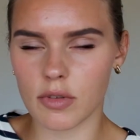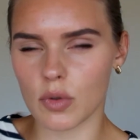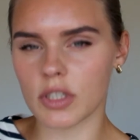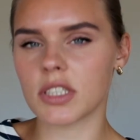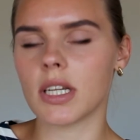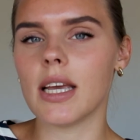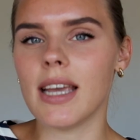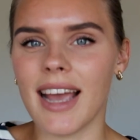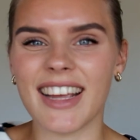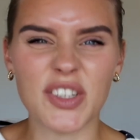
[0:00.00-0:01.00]
floors
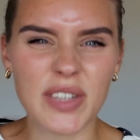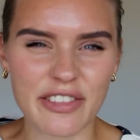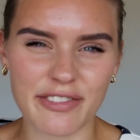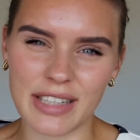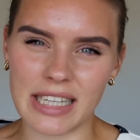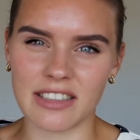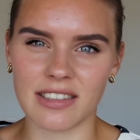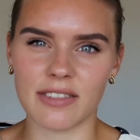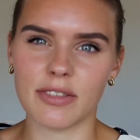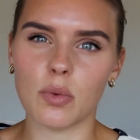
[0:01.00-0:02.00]
and you can feel it.
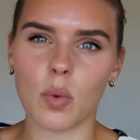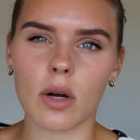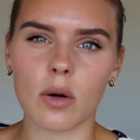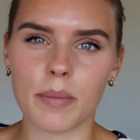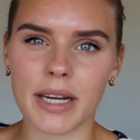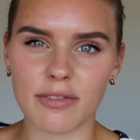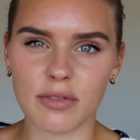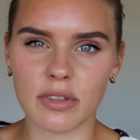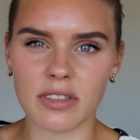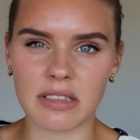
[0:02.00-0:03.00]
If you walk on
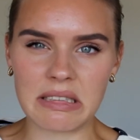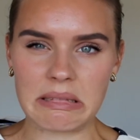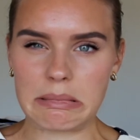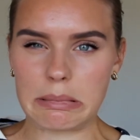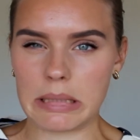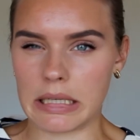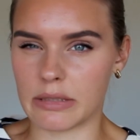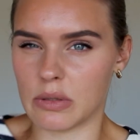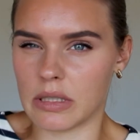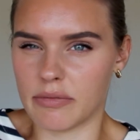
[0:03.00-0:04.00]
barefoot,
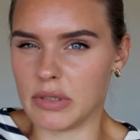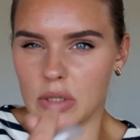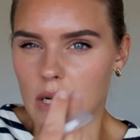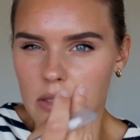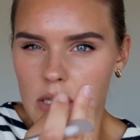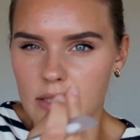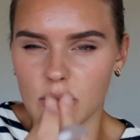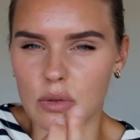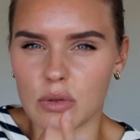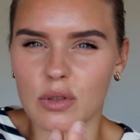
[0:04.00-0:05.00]
you can feel all the
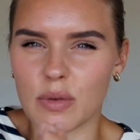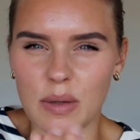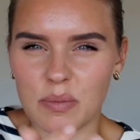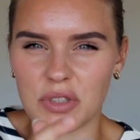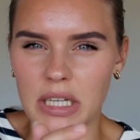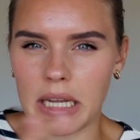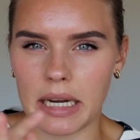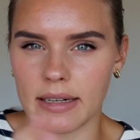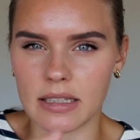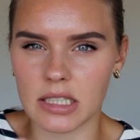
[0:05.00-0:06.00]
little crumbs and
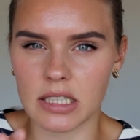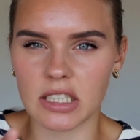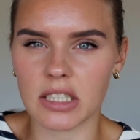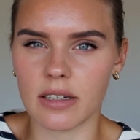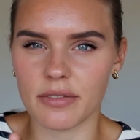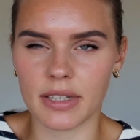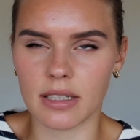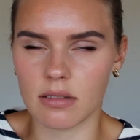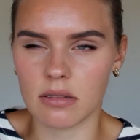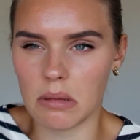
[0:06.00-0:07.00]
hairs and stuff
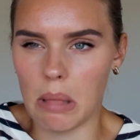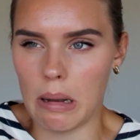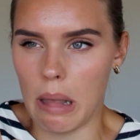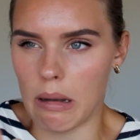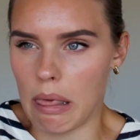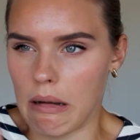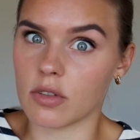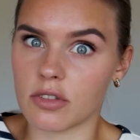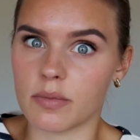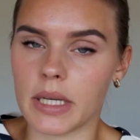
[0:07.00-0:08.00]
and
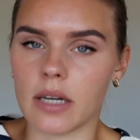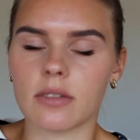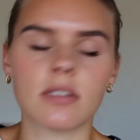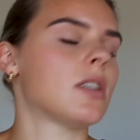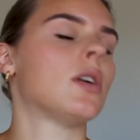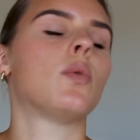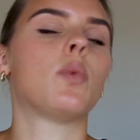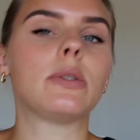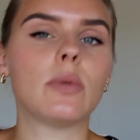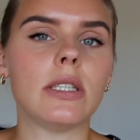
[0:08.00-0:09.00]
grosses me out. So
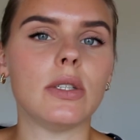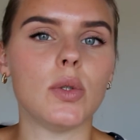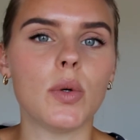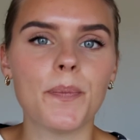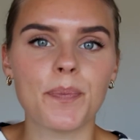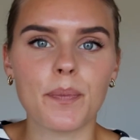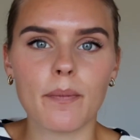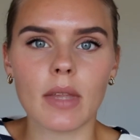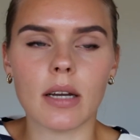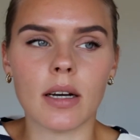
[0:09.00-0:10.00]
what we do,
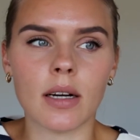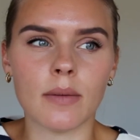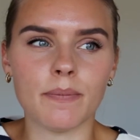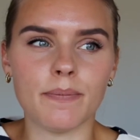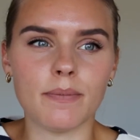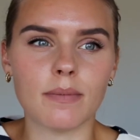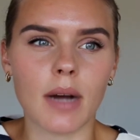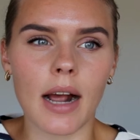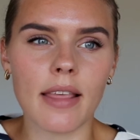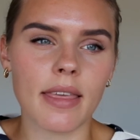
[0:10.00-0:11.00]
um,
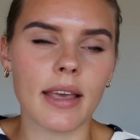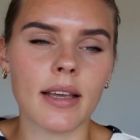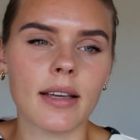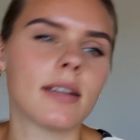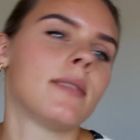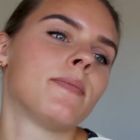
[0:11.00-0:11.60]
I think